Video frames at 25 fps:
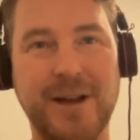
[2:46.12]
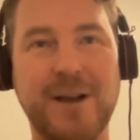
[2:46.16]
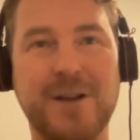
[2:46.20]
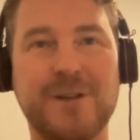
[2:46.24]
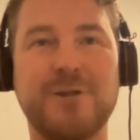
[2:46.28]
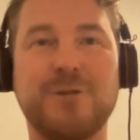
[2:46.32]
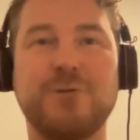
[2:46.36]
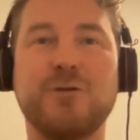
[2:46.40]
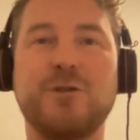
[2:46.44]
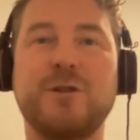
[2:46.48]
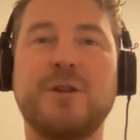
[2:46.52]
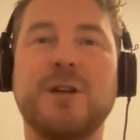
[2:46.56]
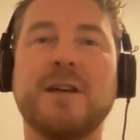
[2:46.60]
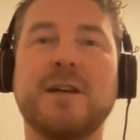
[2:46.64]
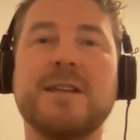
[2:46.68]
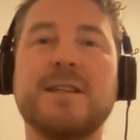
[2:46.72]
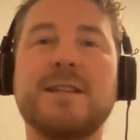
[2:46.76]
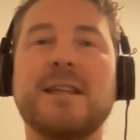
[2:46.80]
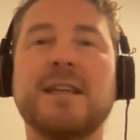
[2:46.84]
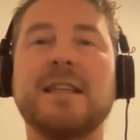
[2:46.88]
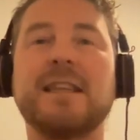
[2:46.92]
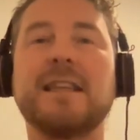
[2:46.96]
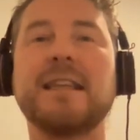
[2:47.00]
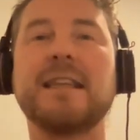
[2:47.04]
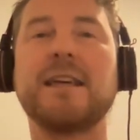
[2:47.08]
So does
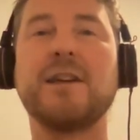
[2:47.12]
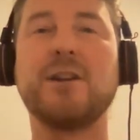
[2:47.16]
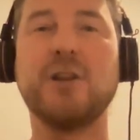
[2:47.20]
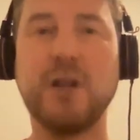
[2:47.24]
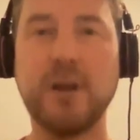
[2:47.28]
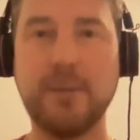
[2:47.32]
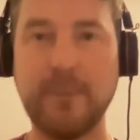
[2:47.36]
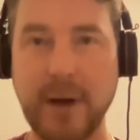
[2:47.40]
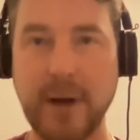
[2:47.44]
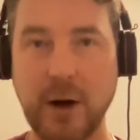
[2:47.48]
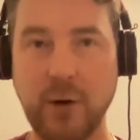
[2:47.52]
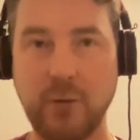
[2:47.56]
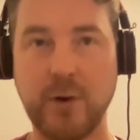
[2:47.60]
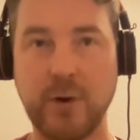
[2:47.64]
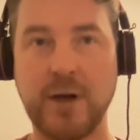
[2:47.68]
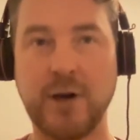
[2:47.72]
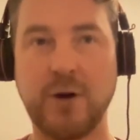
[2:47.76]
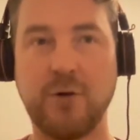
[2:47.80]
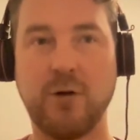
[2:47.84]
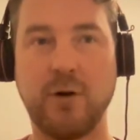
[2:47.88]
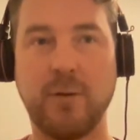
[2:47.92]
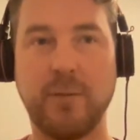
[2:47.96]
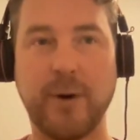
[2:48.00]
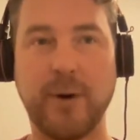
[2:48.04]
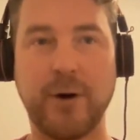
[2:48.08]
the little amount we
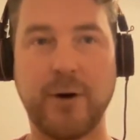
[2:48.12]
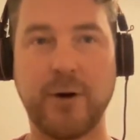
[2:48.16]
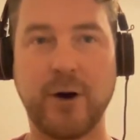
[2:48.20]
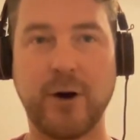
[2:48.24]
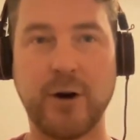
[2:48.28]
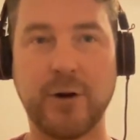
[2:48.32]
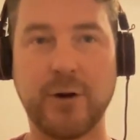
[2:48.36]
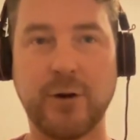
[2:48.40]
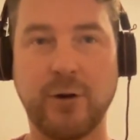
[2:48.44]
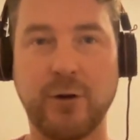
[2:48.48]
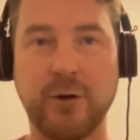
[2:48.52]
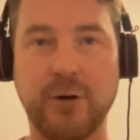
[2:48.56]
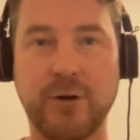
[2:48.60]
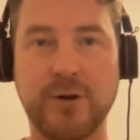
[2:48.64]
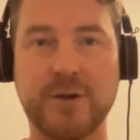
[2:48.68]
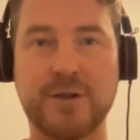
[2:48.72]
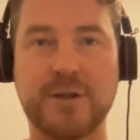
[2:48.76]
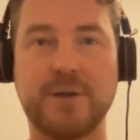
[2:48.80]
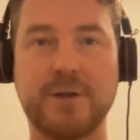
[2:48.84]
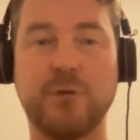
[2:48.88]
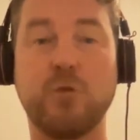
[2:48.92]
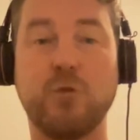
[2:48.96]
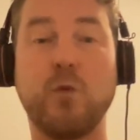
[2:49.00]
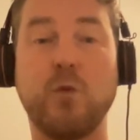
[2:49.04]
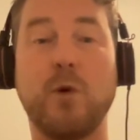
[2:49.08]
know about our
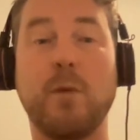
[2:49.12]
donors,